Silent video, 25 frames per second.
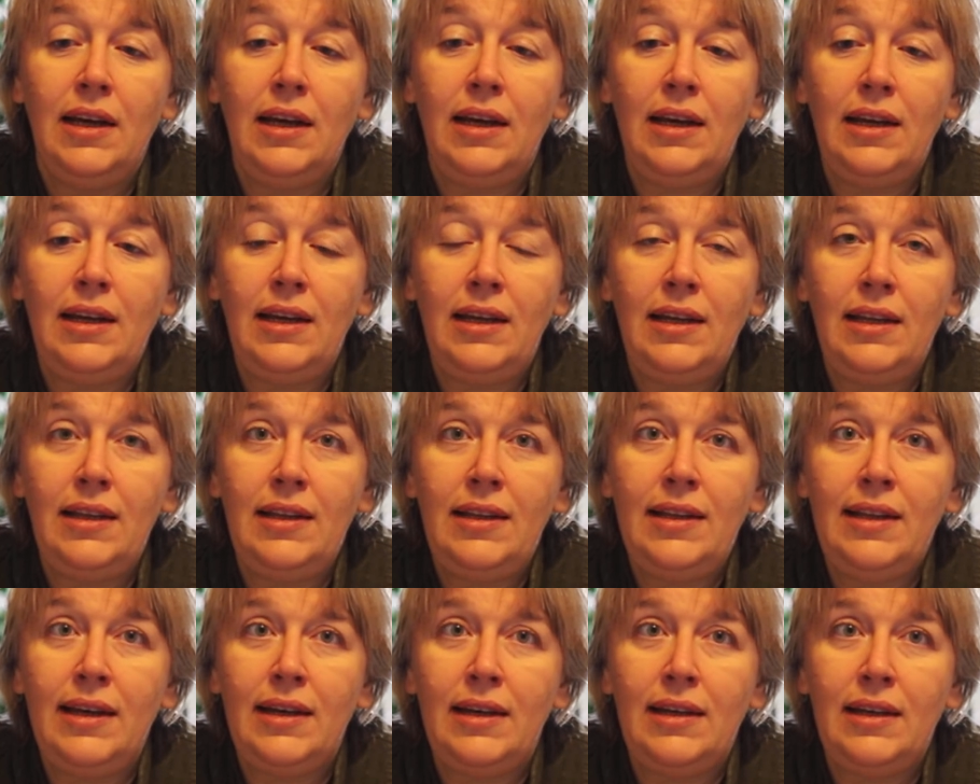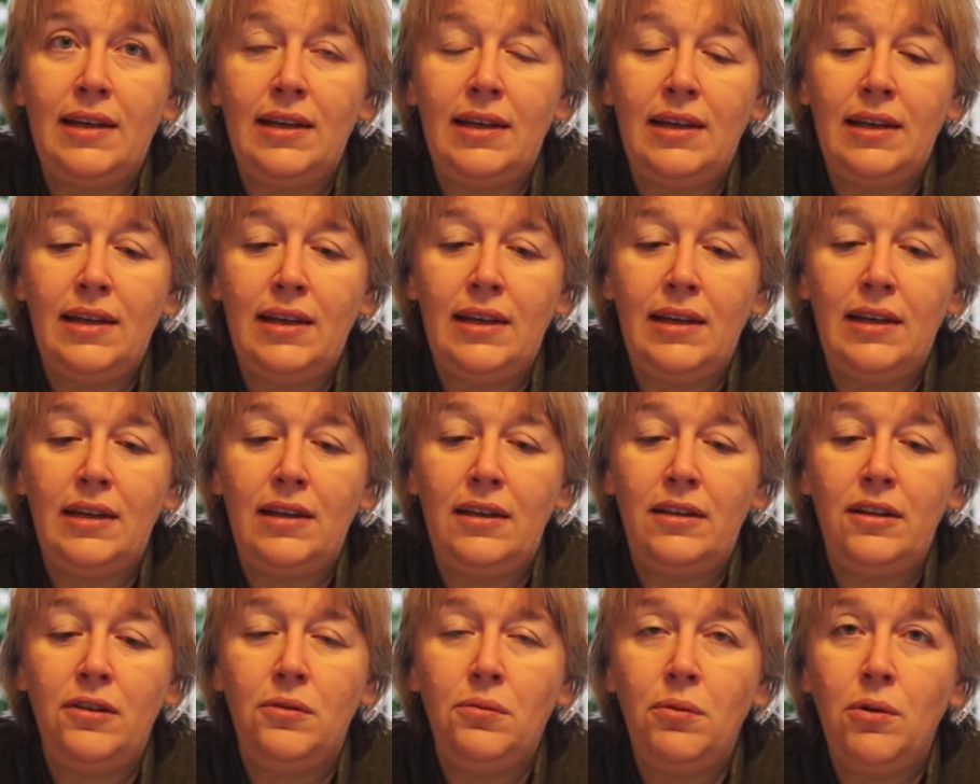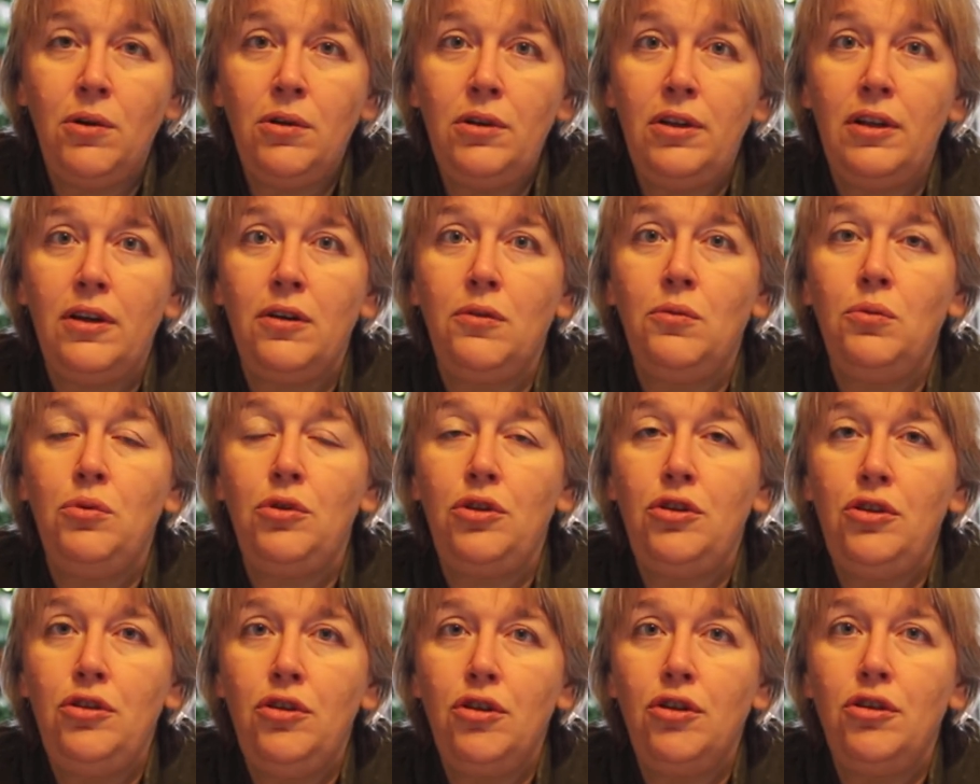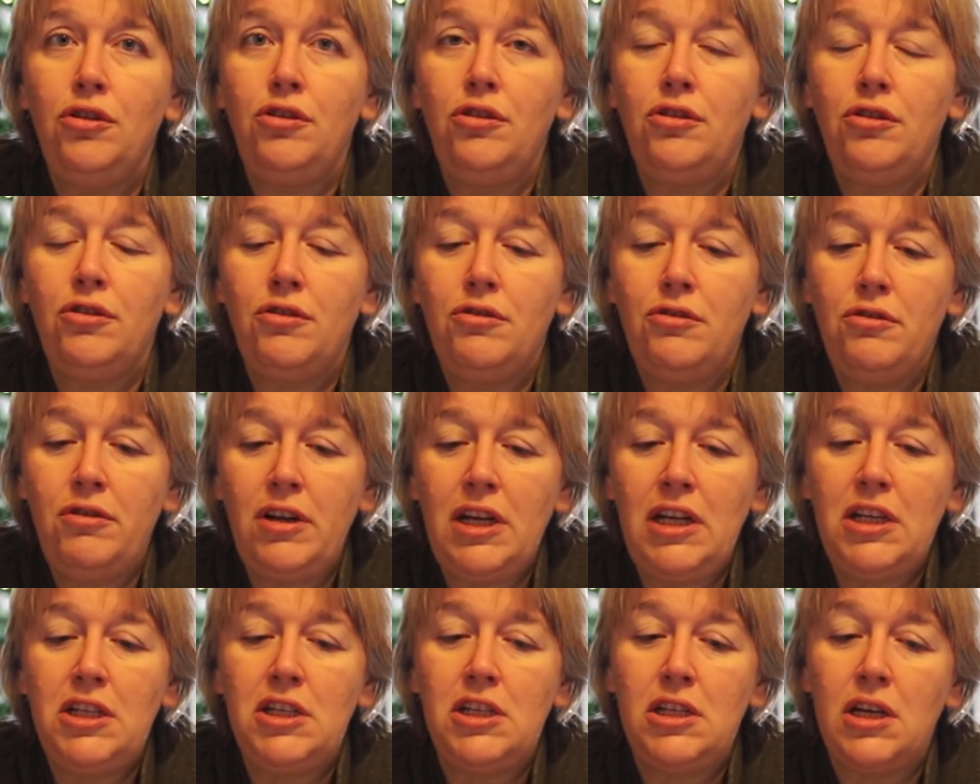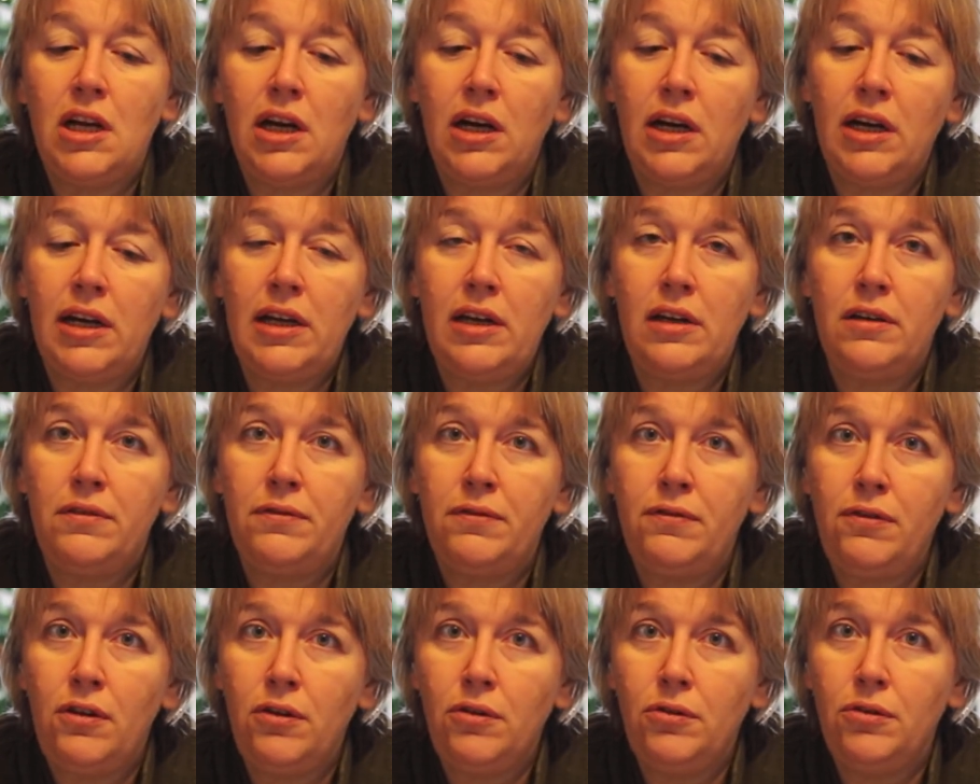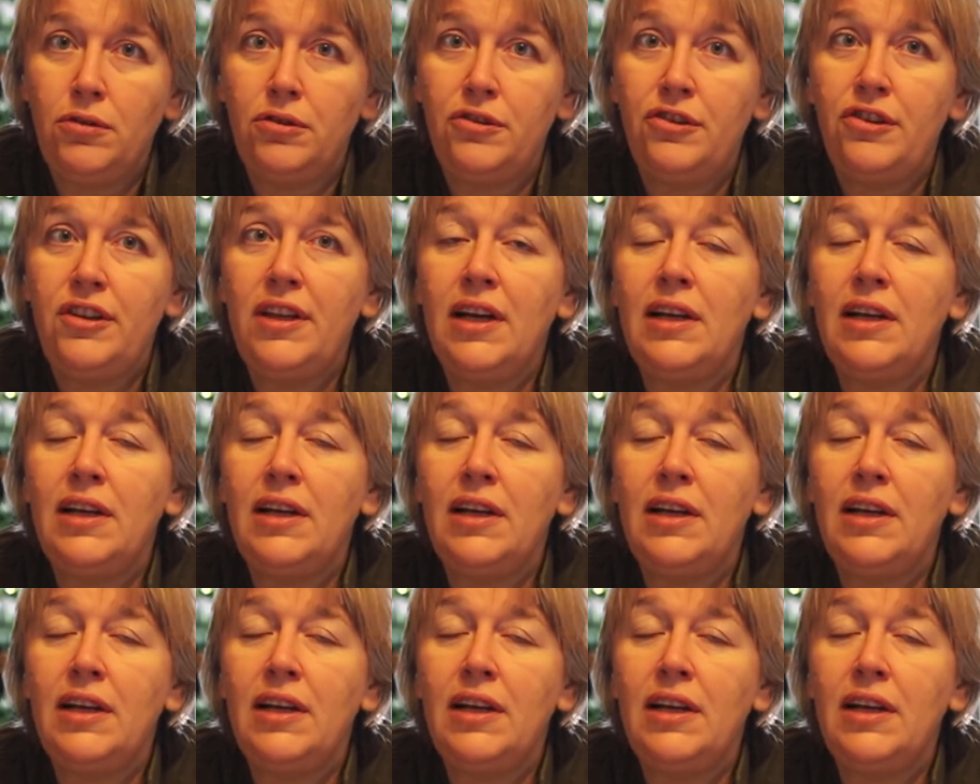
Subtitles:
the water would not reach higher floors.